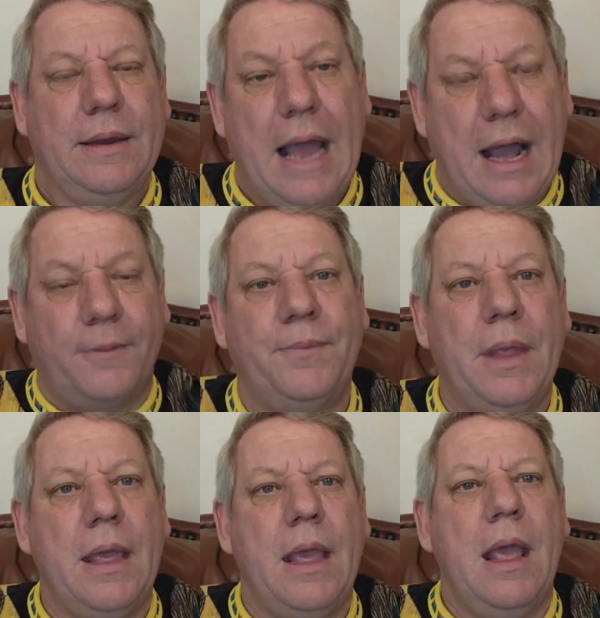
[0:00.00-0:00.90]
Now,
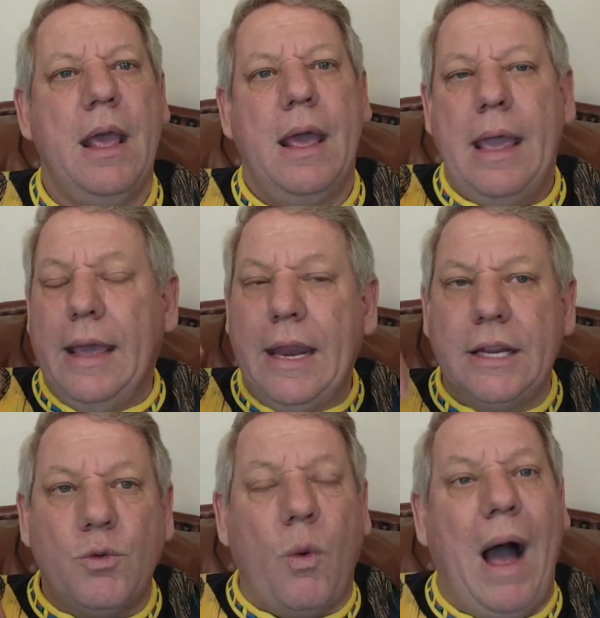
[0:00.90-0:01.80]
it
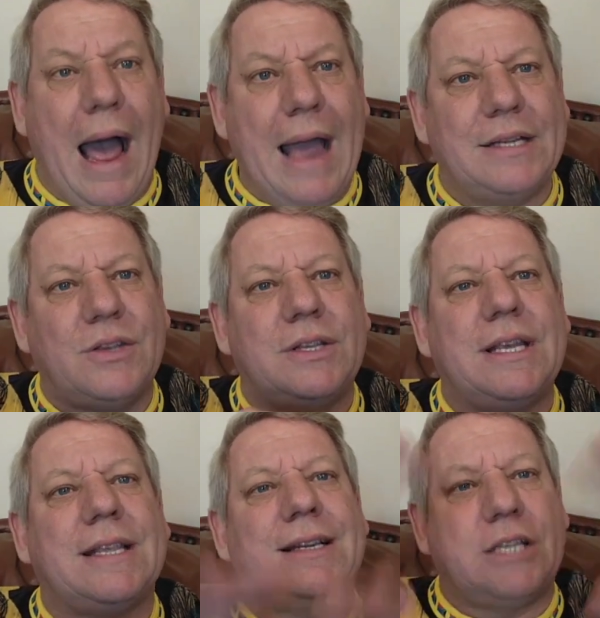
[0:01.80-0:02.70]
is wise to
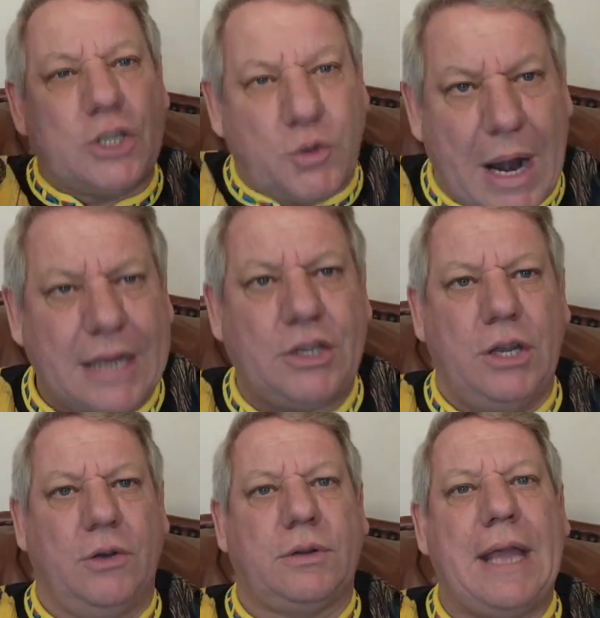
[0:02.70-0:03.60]
sit and
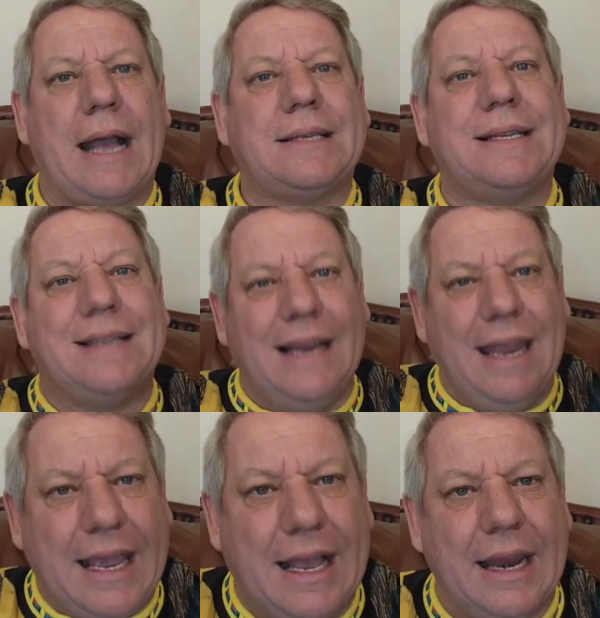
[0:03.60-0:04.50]
structure your taxes
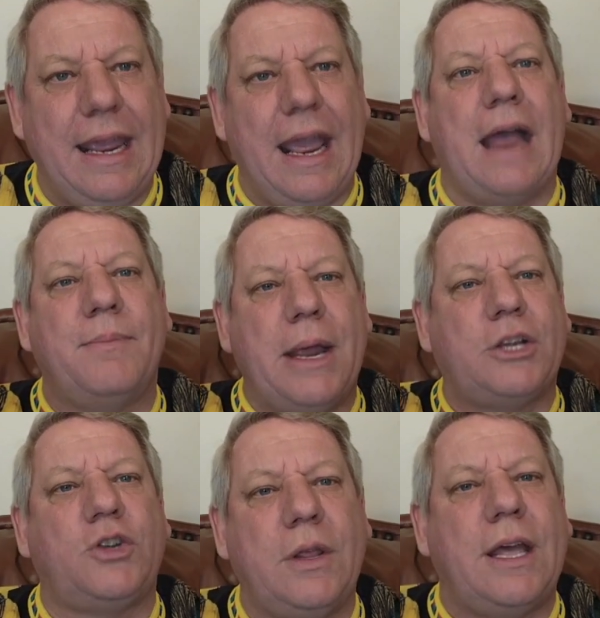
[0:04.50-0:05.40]
legally and
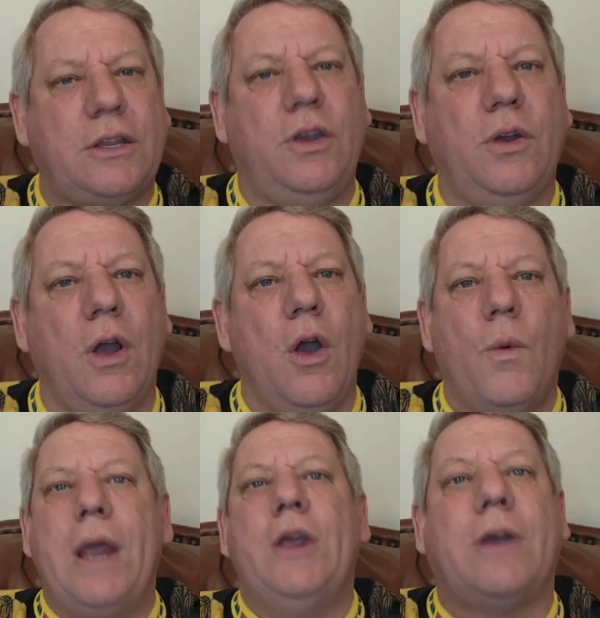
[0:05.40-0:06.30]
make sure that you,
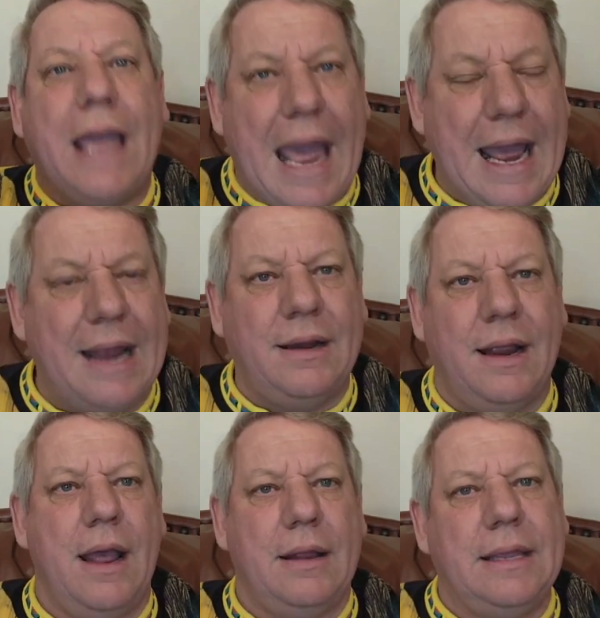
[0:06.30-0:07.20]
where you
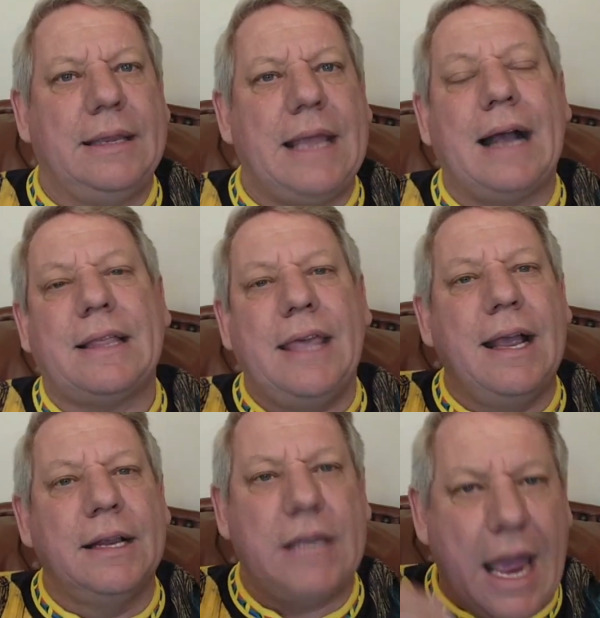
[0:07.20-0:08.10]
can deduct
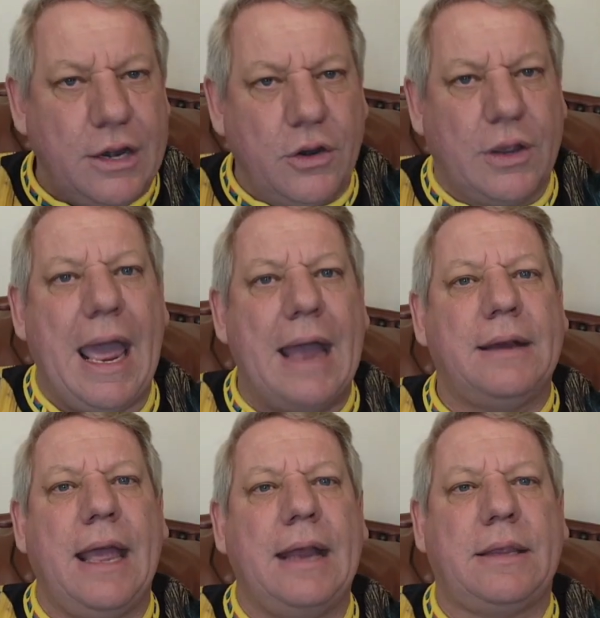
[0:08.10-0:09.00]
things and you
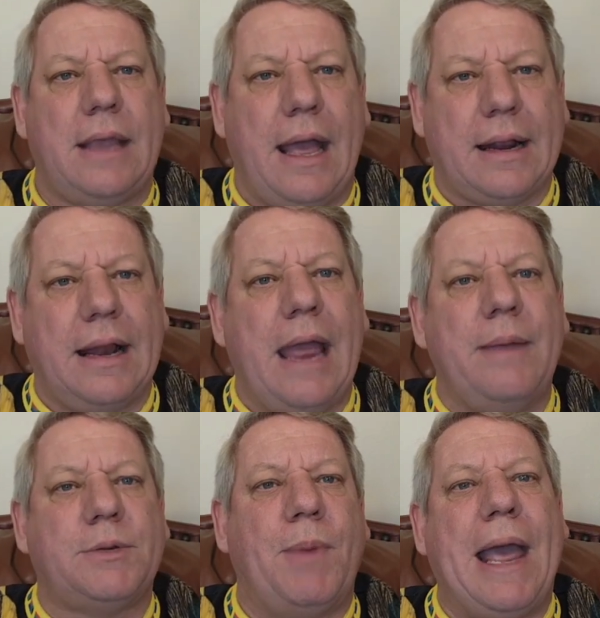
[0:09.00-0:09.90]
can get uh,
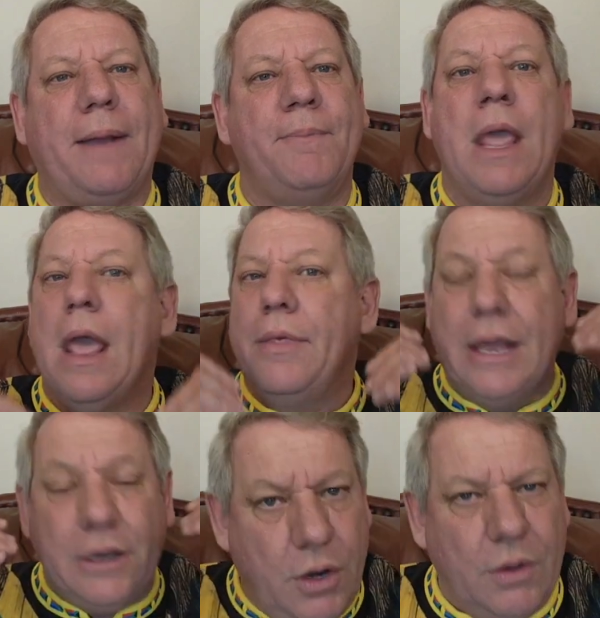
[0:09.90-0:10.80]
claims back,
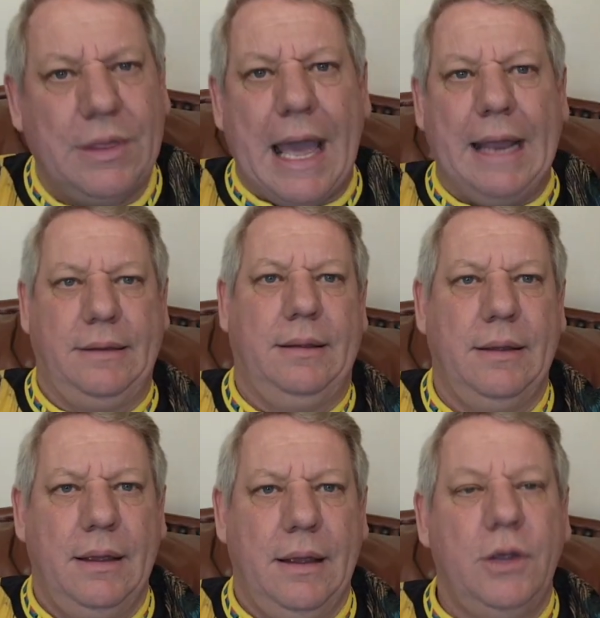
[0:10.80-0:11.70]
then do that.
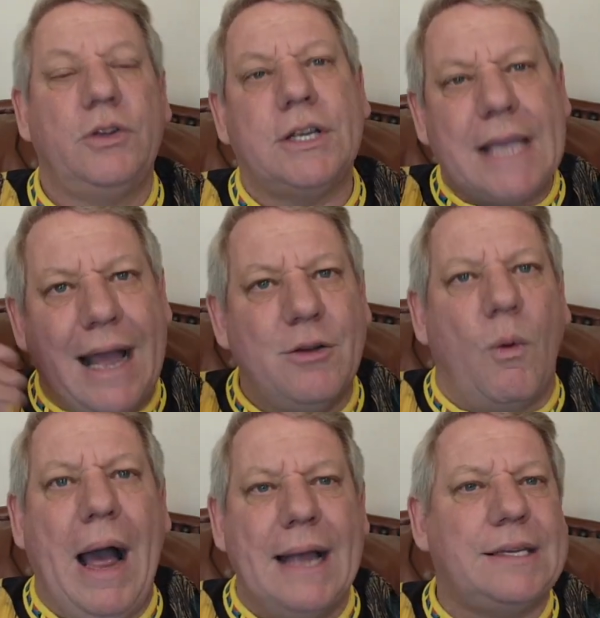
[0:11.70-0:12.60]
You're just
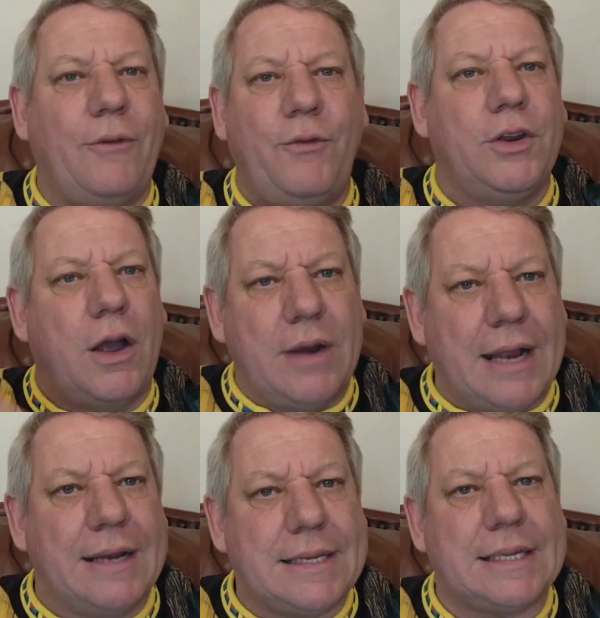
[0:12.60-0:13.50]
unwise if you don't
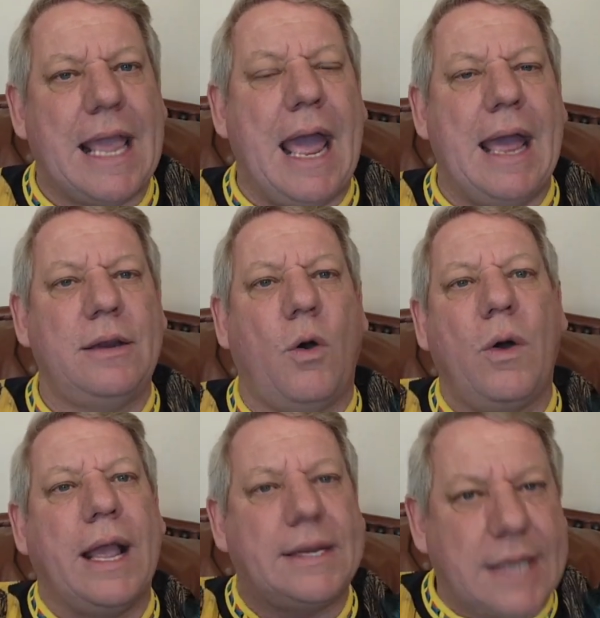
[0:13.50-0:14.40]
understand
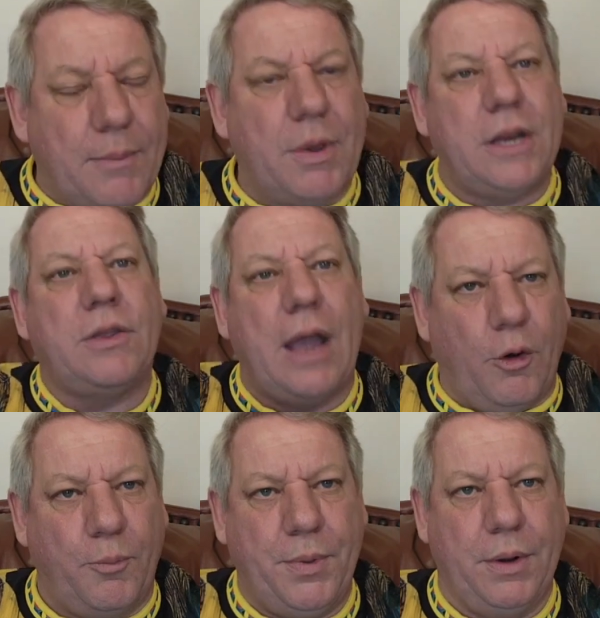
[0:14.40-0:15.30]
or get somebody to
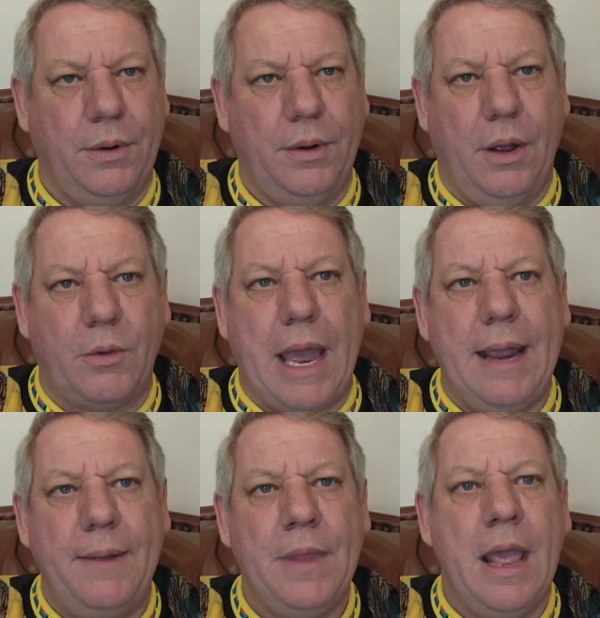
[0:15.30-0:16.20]
help you.
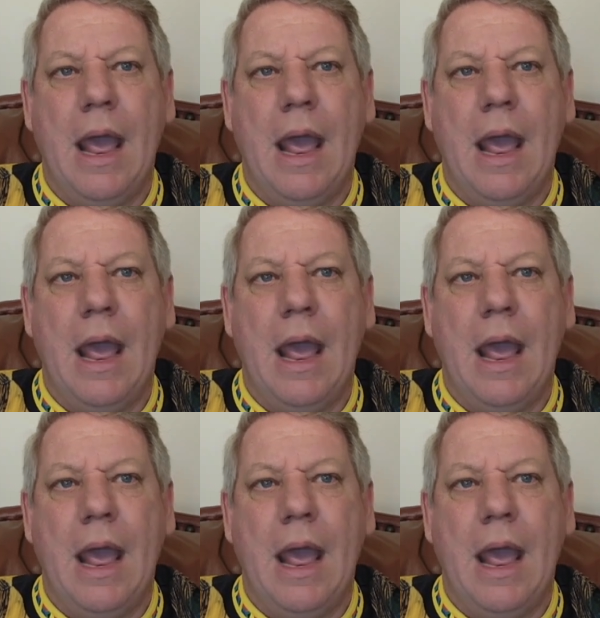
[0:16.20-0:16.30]
Okay?